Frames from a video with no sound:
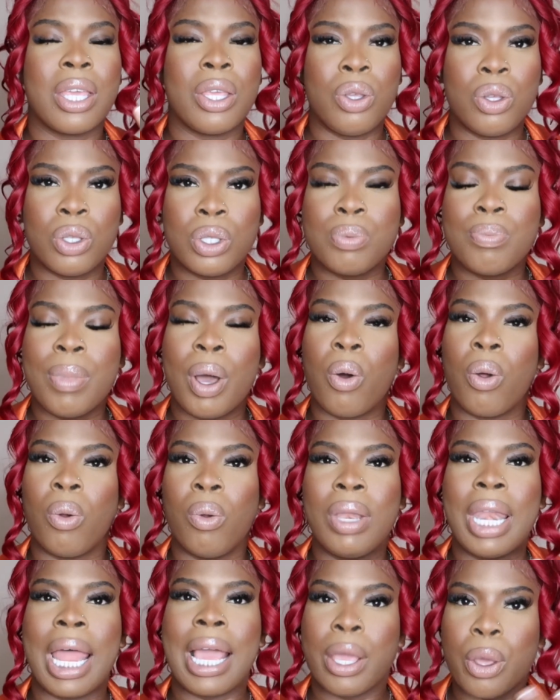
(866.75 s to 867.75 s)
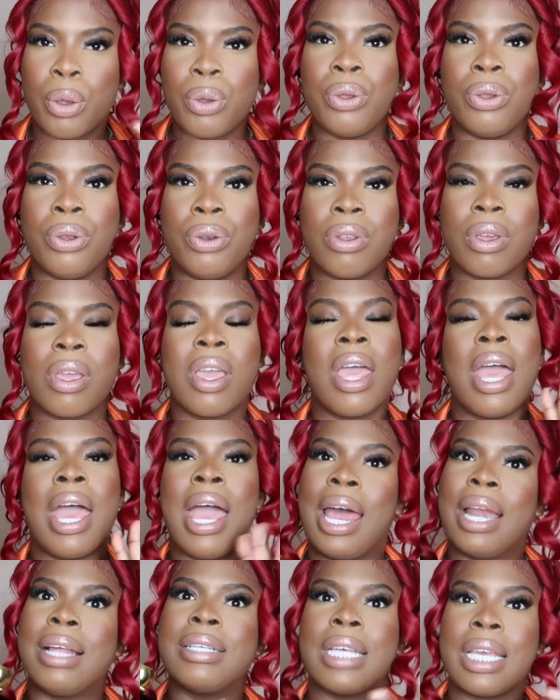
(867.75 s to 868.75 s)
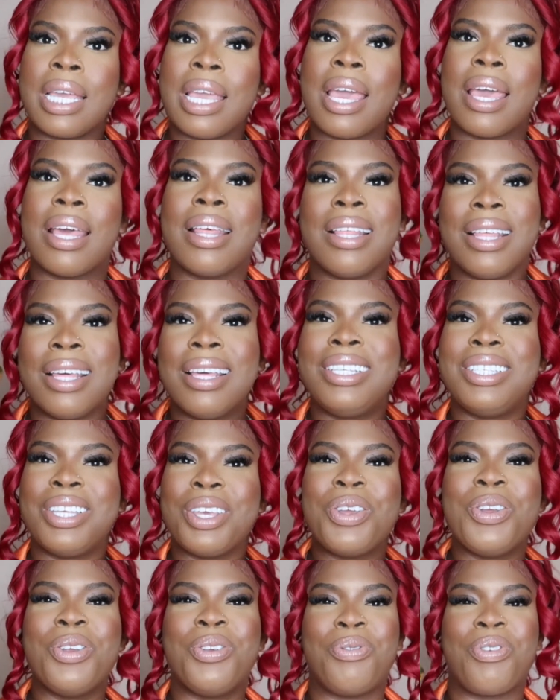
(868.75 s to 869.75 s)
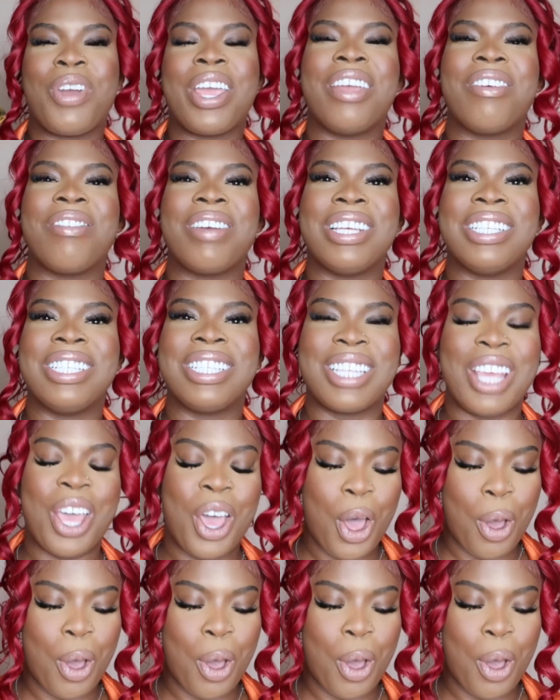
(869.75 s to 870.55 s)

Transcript: You smell like oud. And I was like, yeah, it's an oud fragrance.